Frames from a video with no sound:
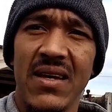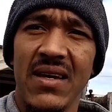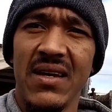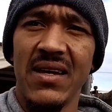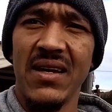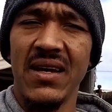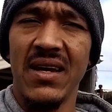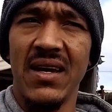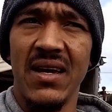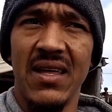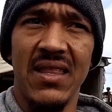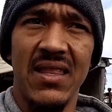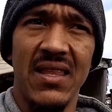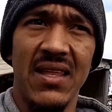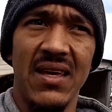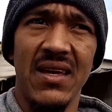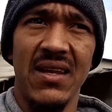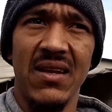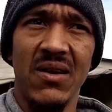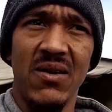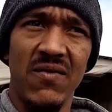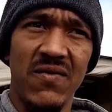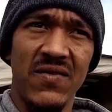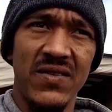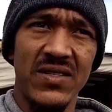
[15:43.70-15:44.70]
and then
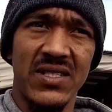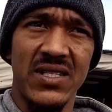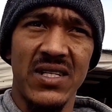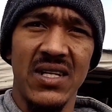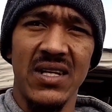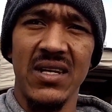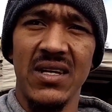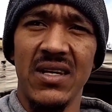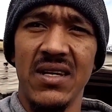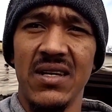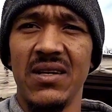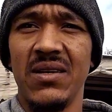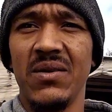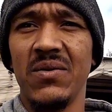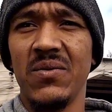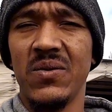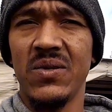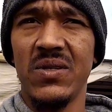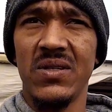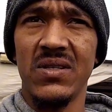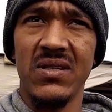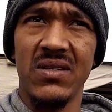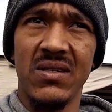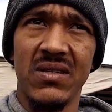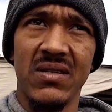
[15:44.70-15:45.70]
obviously
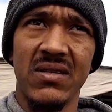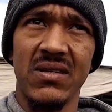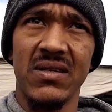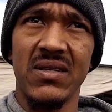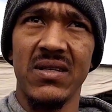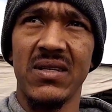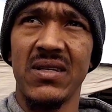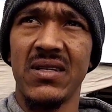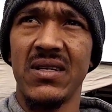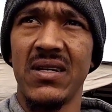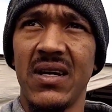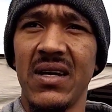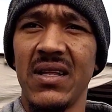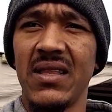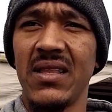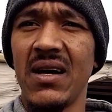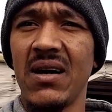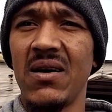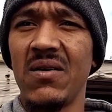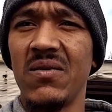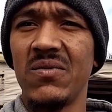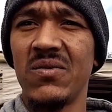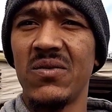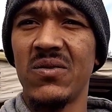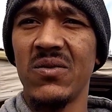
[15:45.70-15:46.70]
we'll get
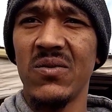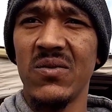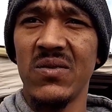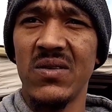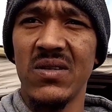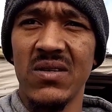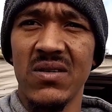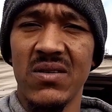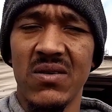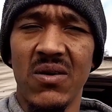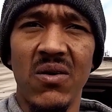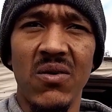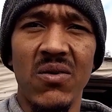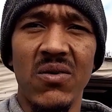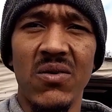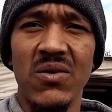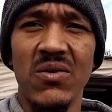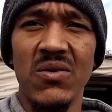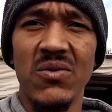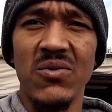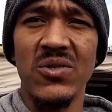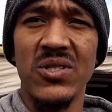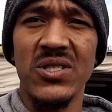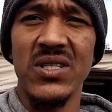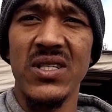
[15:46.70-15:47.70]
down to the
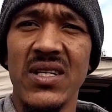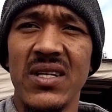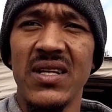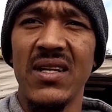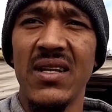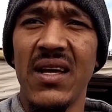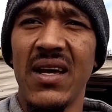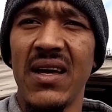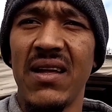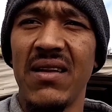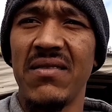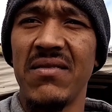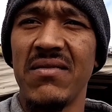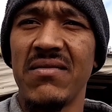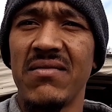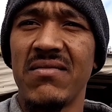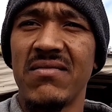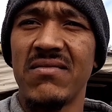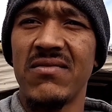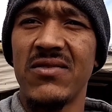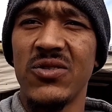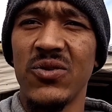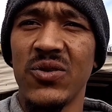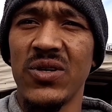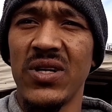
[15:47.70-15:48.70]
conclusion and
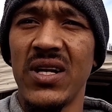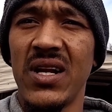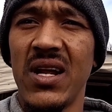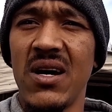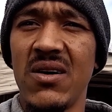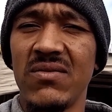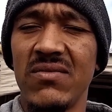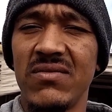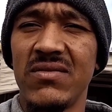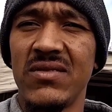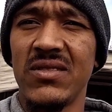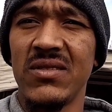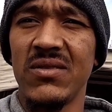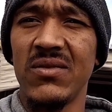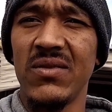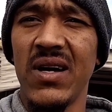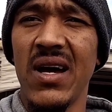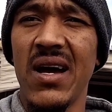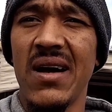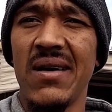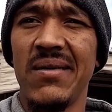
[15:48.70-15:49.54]
sort it out. So yeah.